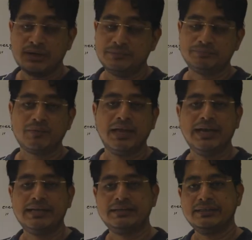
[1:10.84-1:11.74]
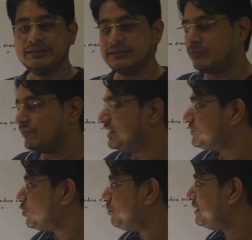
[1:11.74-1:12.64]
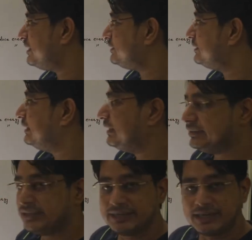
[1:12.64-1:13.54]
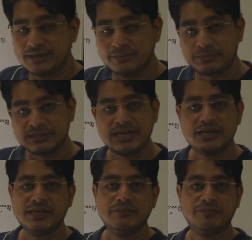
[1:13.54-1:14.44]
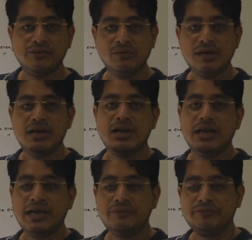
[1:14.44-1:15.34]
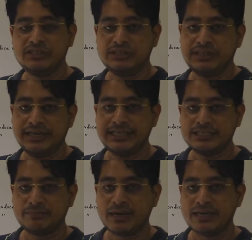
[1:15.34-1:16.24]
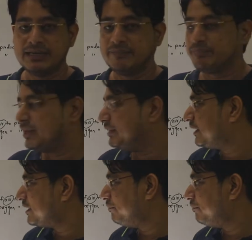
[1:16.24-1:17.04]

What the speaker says: look at the various components that are present in fuel and which takes part in the